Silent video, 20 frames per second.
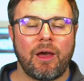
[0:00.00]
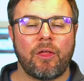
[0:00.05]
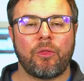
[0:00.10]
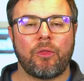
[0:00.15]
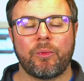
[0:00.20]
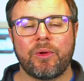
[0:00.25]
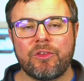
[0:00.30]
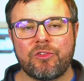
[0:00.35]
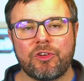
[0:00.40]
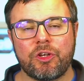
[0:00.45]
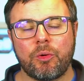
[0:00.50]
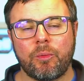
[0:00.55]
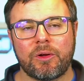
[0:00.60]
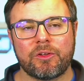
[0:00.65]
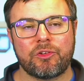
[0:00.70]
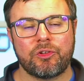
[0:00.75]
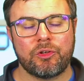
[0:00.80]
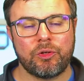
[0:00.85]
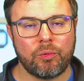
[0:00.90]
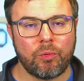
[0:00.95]
the reason you want
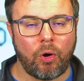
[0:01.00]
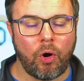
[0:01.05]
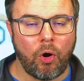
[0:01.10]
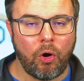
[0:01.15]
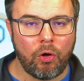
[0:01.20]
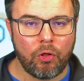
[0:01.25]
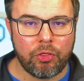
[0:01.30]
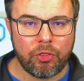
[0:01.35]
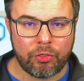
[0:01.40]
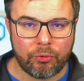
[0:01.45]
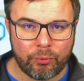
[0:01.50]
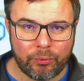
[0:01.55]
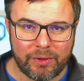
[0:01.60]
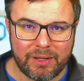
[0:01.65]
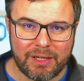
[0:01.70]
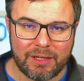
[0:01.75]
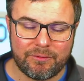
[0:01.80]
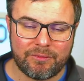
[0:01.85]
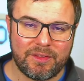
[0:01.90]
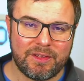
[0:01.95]
to do all
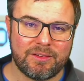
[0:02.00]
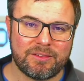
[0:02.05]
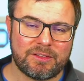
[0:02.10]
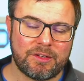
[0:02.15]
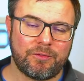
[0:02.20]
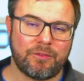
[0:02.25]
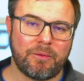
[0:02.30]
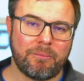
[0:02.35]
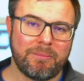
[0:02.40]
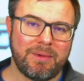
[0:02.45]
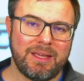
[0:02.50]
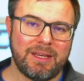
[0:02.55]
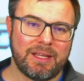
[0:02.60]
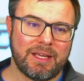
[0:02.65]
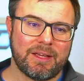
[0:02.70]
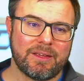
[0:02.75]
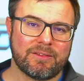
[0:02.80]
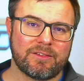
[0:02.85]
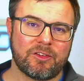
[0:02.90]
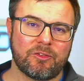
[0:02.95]
3 of these different
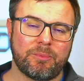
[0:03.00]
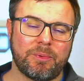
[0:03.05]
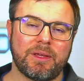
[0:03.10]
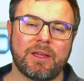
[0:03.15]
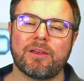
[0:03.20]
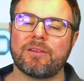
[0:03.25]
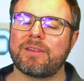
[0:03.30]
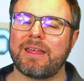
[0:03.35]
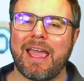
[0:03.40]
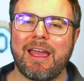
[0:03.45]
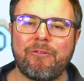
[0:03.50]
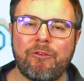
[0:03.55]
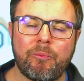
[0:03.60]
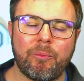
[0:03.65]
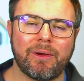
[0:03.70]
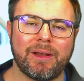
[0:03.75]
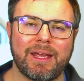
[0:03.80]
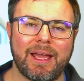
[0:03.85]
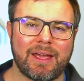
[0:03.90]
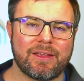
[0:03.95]
medias is because
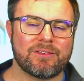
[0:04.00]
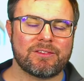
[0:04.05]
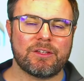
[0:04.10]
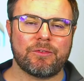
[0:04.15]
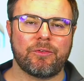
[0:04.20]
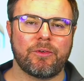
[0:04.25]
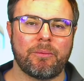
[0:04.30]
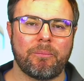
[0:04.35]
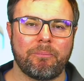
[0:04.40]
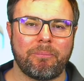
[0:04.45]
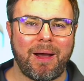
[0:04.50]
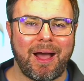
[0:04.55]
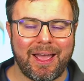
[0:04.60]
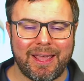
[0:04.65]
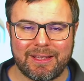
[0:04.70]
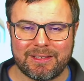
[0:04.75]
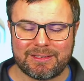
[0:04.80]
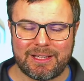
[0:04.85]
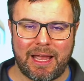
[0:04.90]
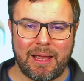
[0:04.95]
everybody has different
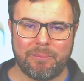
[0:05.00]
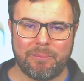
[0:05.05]
buying types,